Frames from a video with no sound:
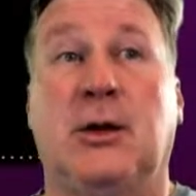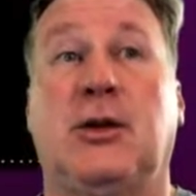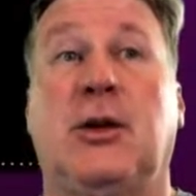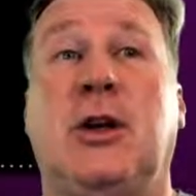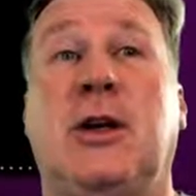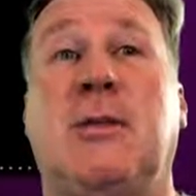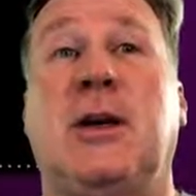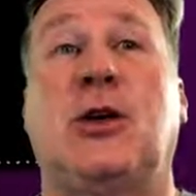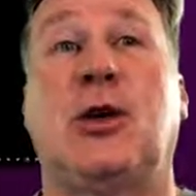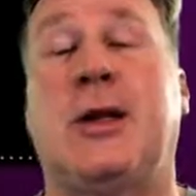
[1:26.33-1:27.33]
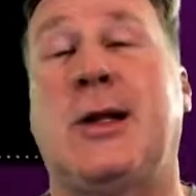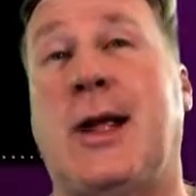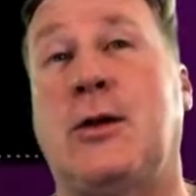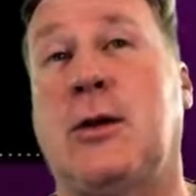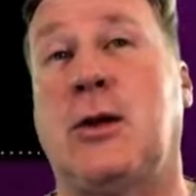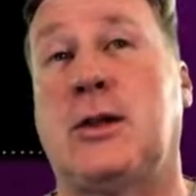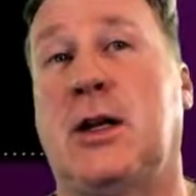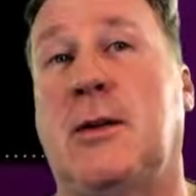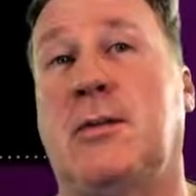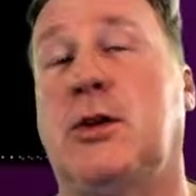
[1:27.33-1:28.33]
So you need to make sure that that's all
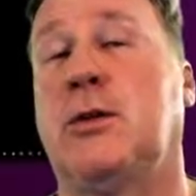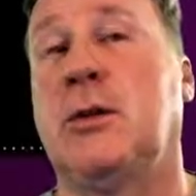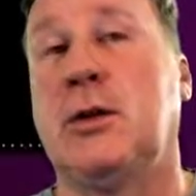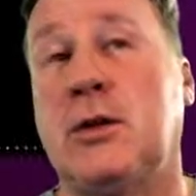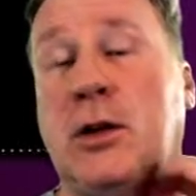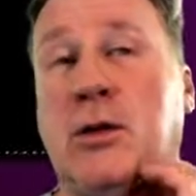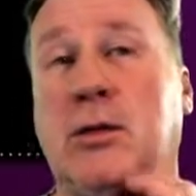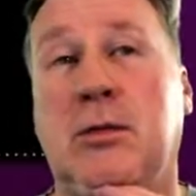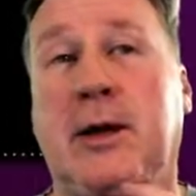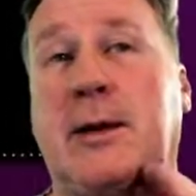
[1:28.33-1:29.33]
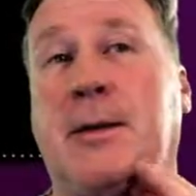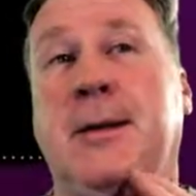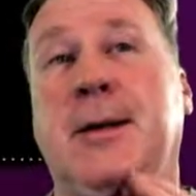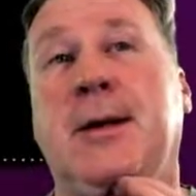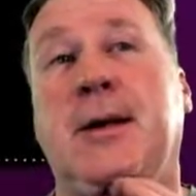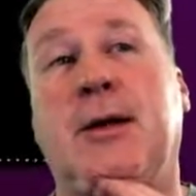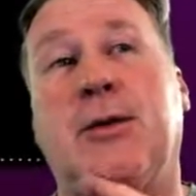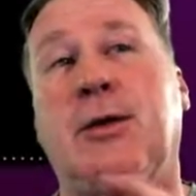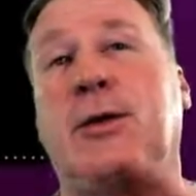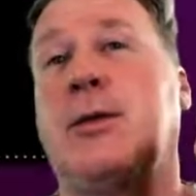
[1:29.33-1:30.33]
set up too. So like if
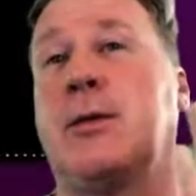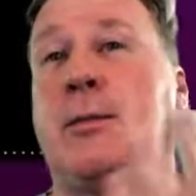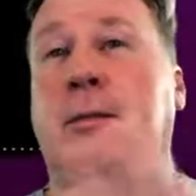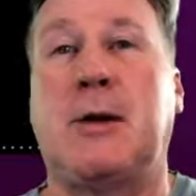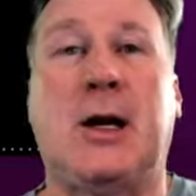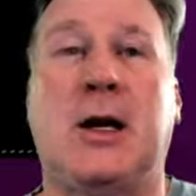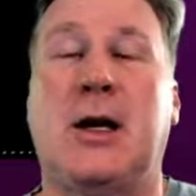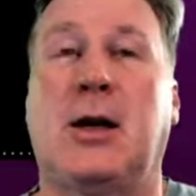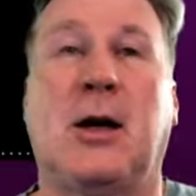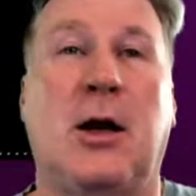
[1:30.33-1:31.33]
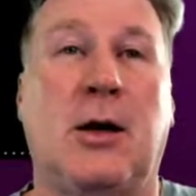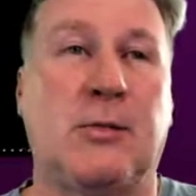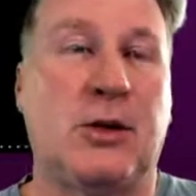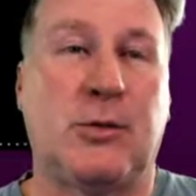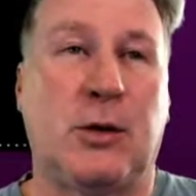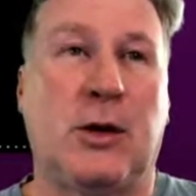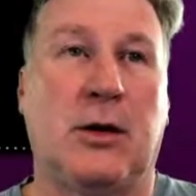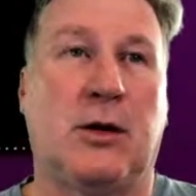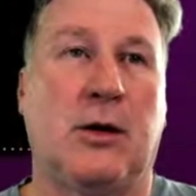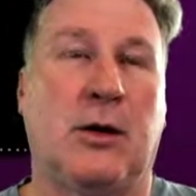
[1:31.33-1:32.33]
you're doing Manny.com, just put
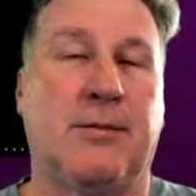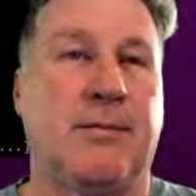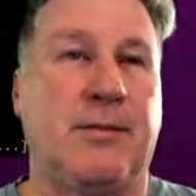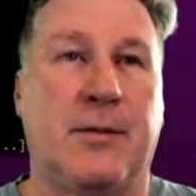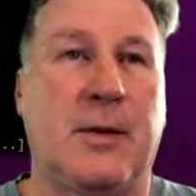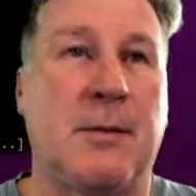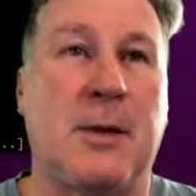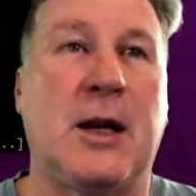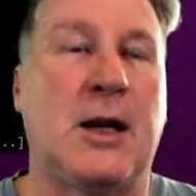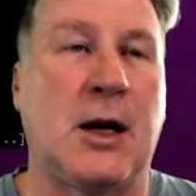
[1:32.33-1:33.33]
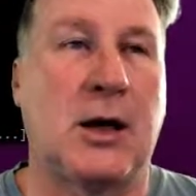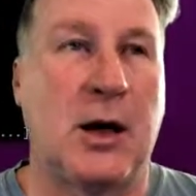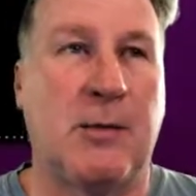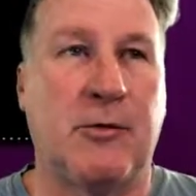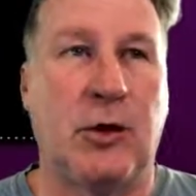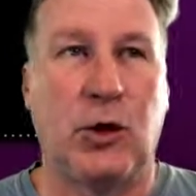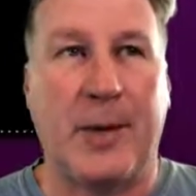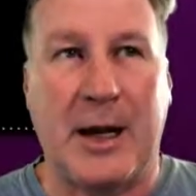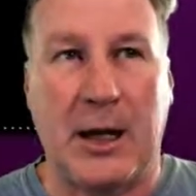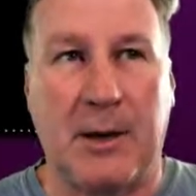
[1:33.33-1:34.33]
in the Manny.com for the
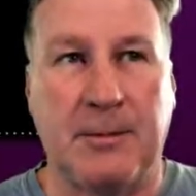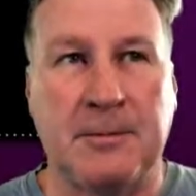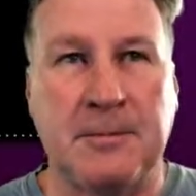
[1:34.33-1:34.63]
domain name.